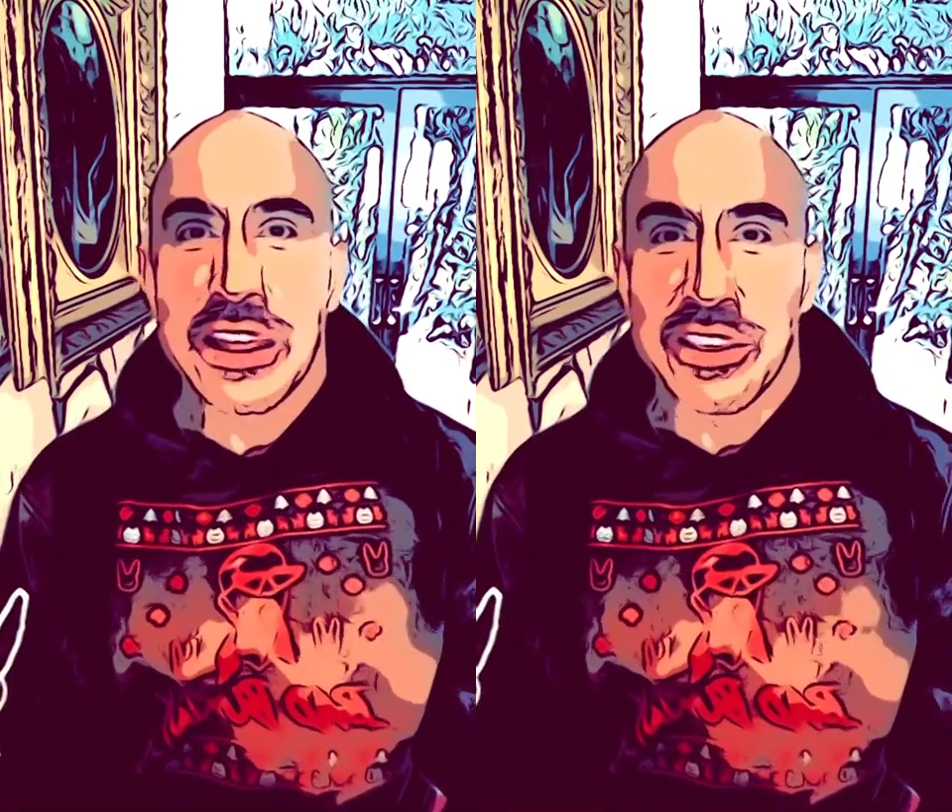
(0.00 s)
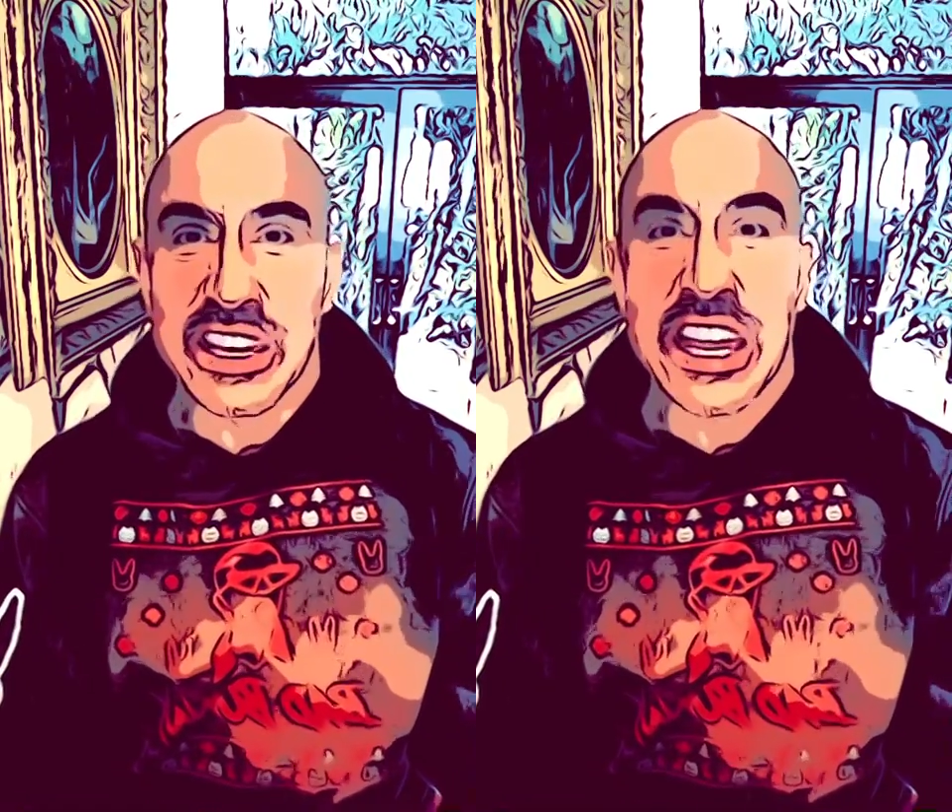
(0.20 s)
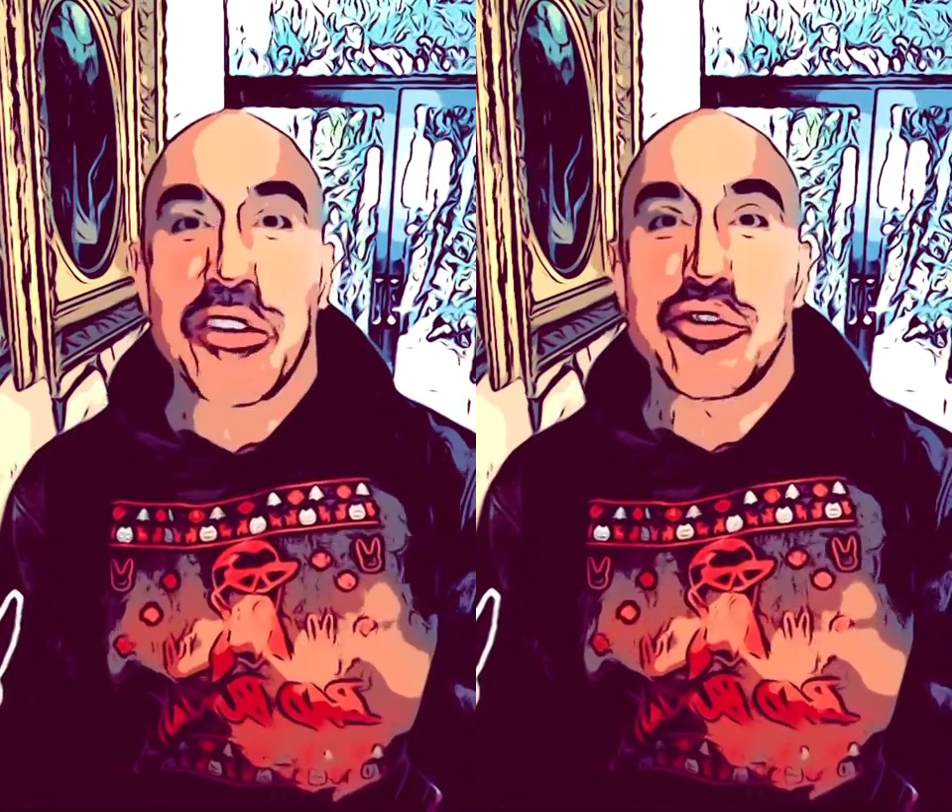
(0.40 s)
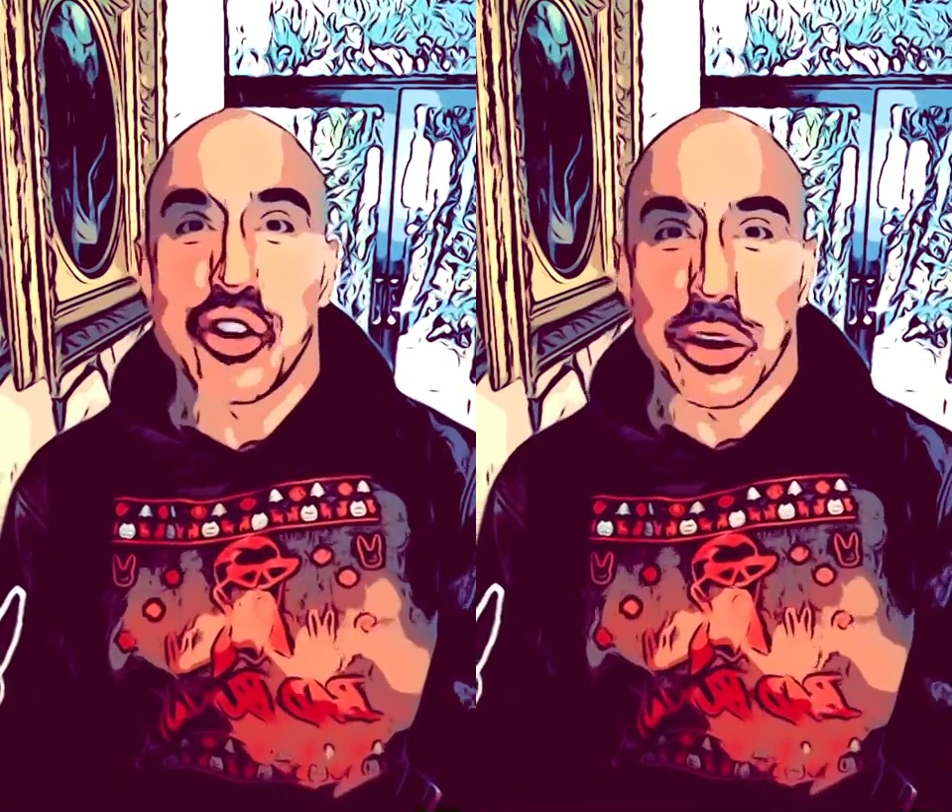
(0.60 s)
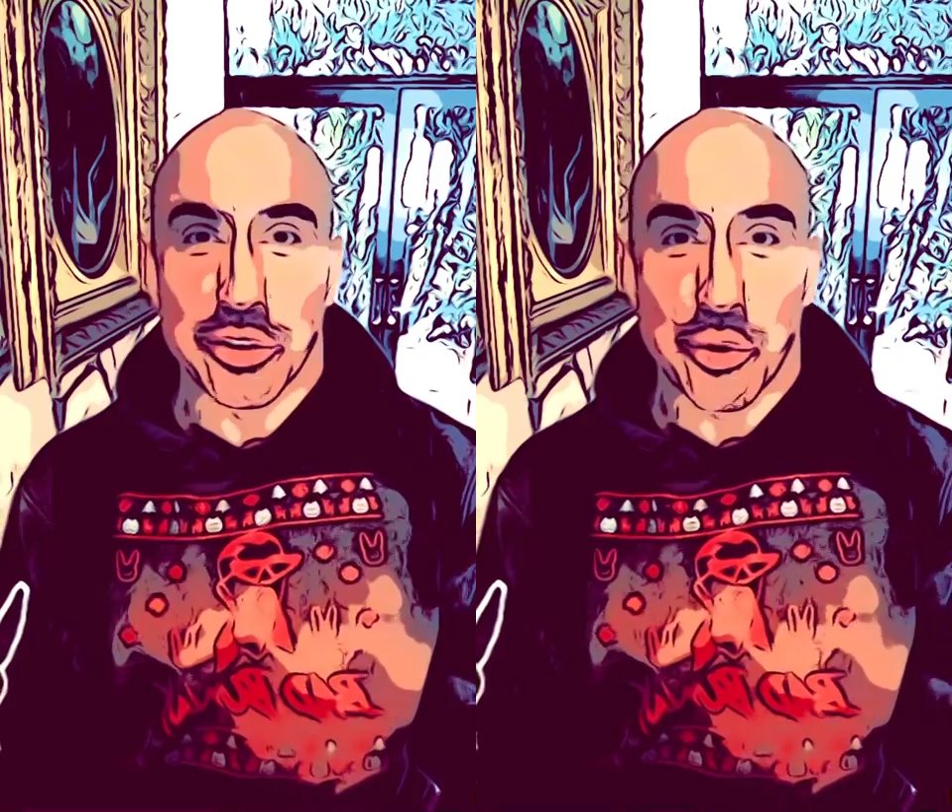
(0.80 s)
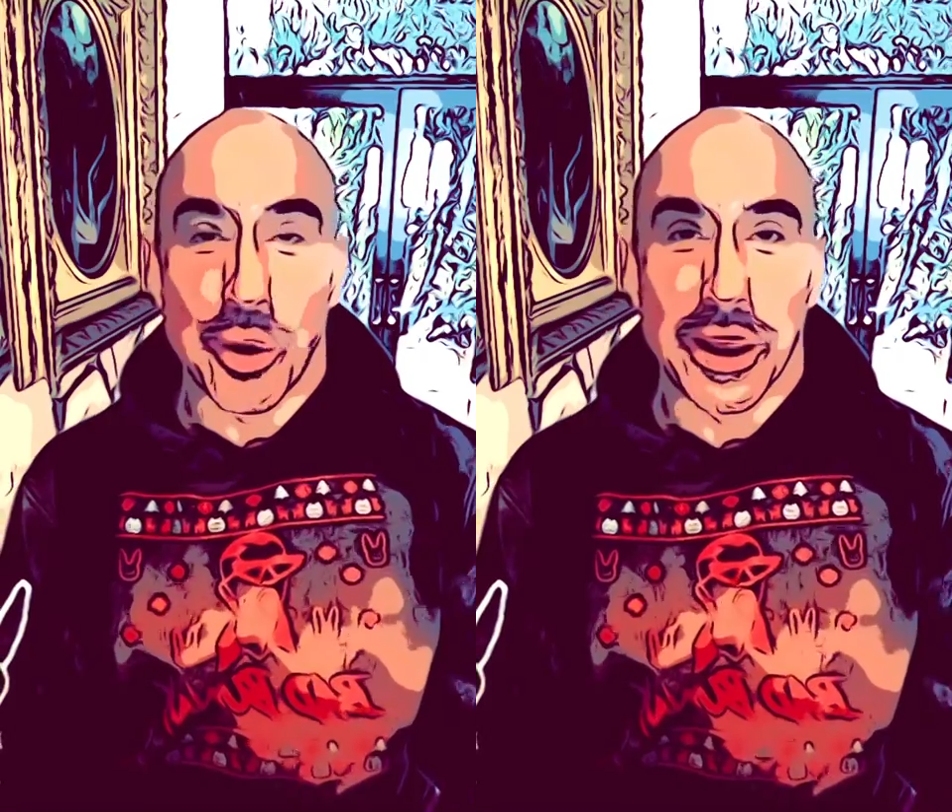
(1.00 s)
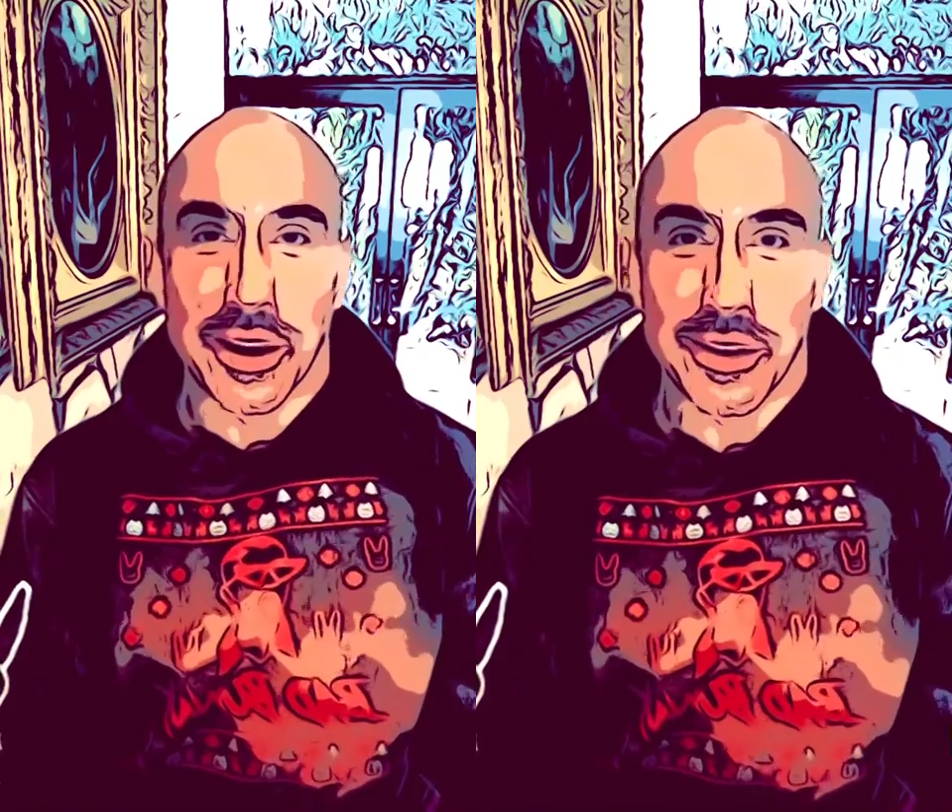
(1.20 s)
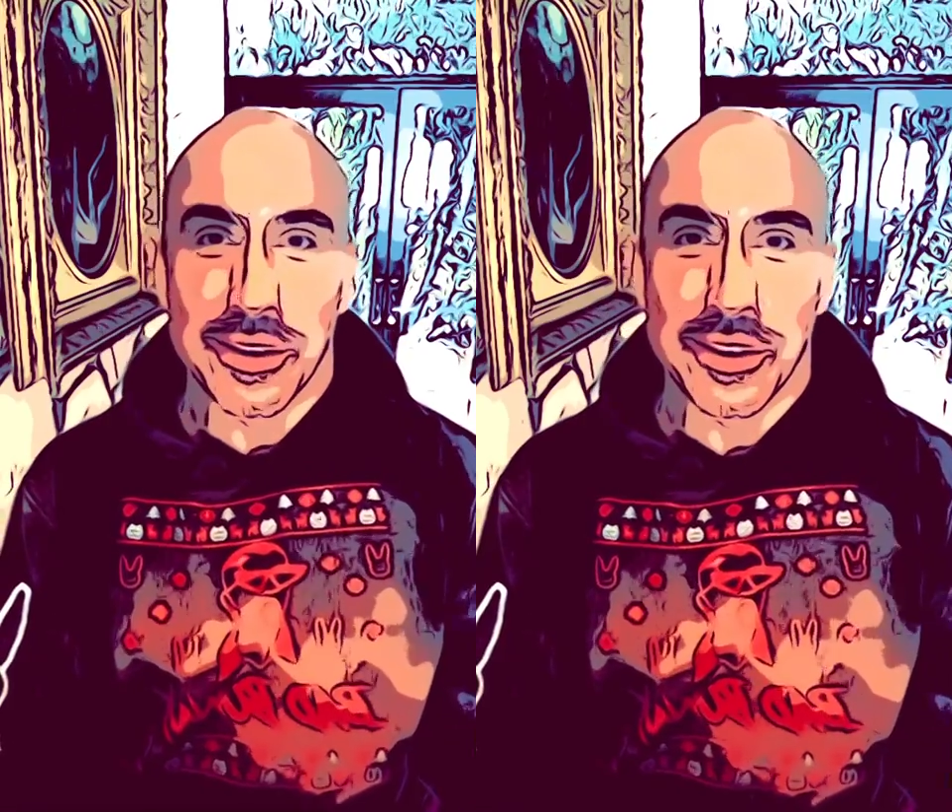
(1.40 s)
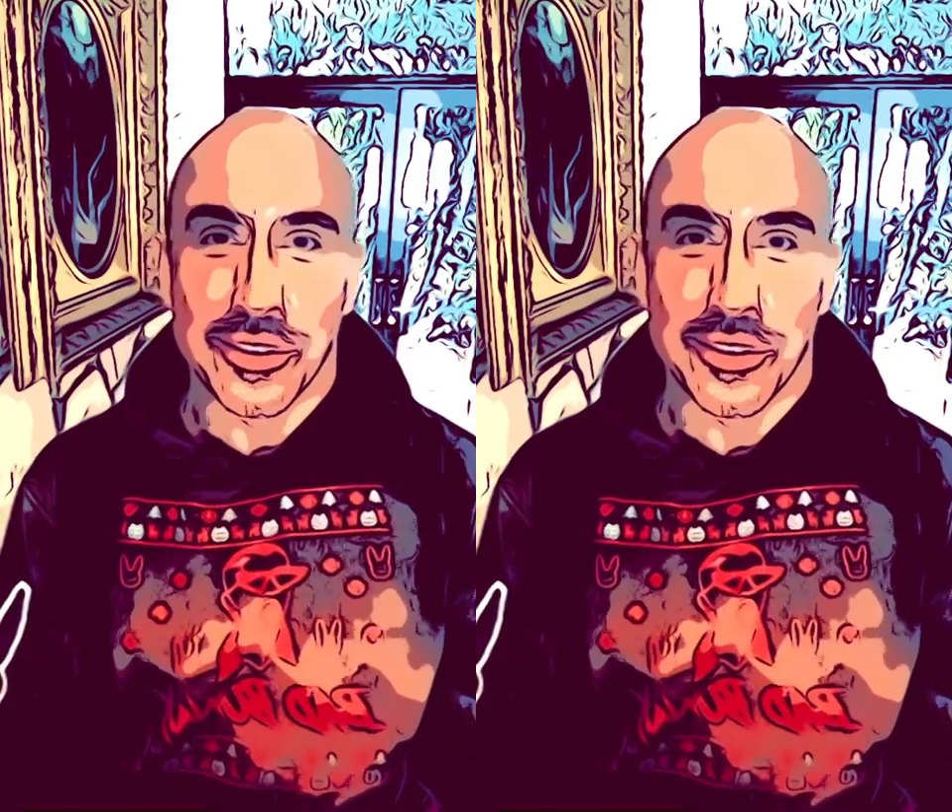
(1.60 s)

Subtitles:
the Yevshan choir.